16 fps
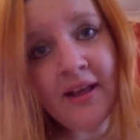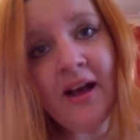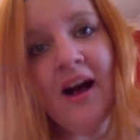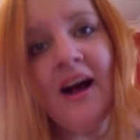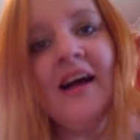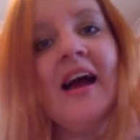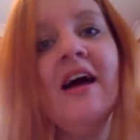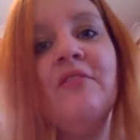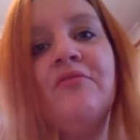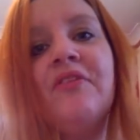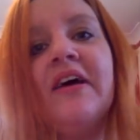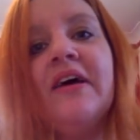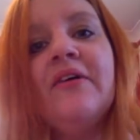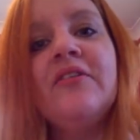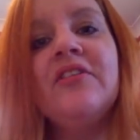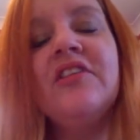I can't
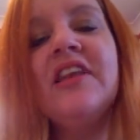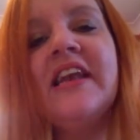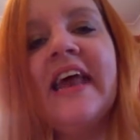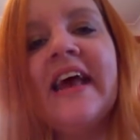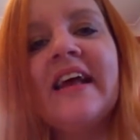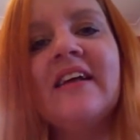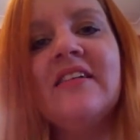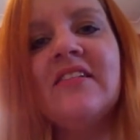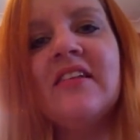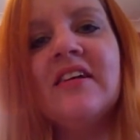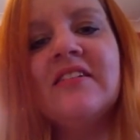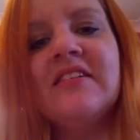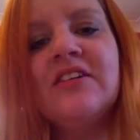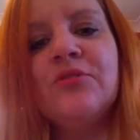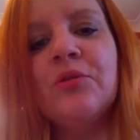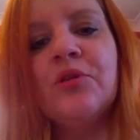fail on the necklace that I
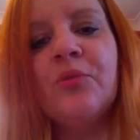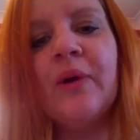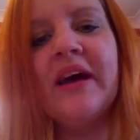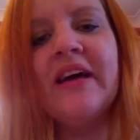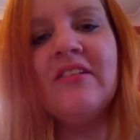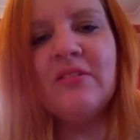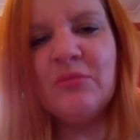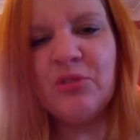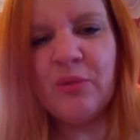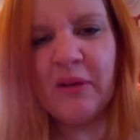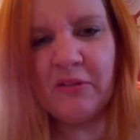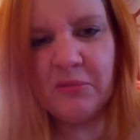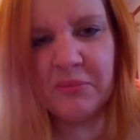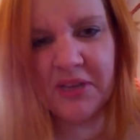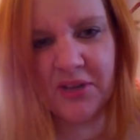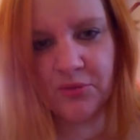did want to wear, so I'm just
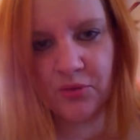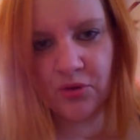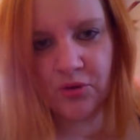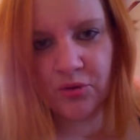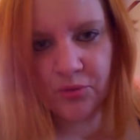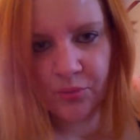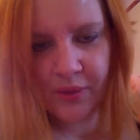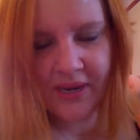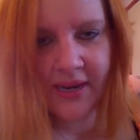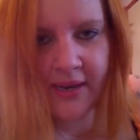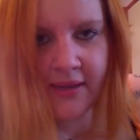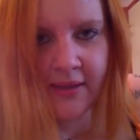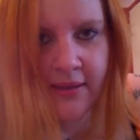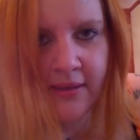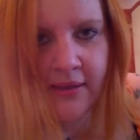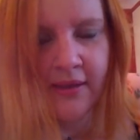wearing my unicorn one.
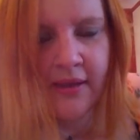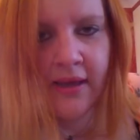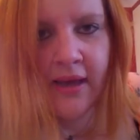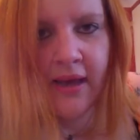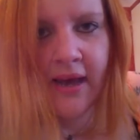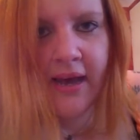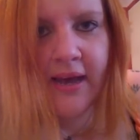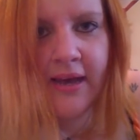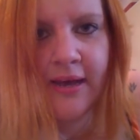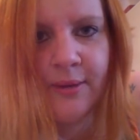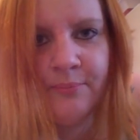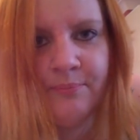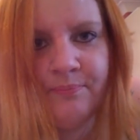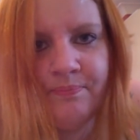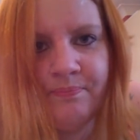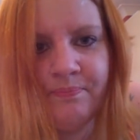
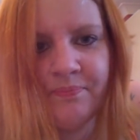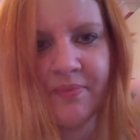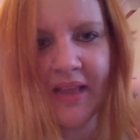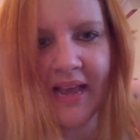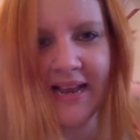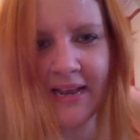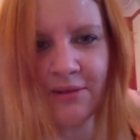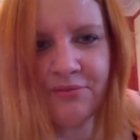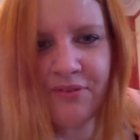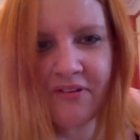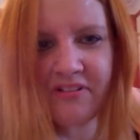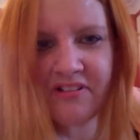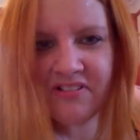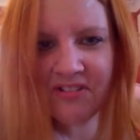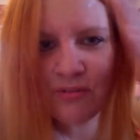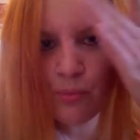And I'm
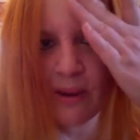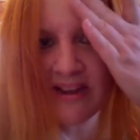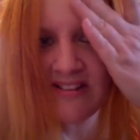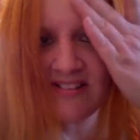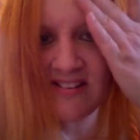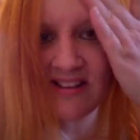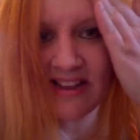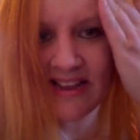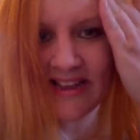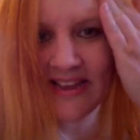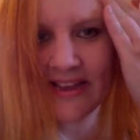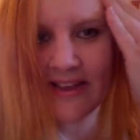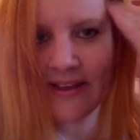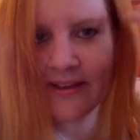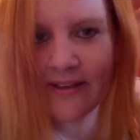very sweaty.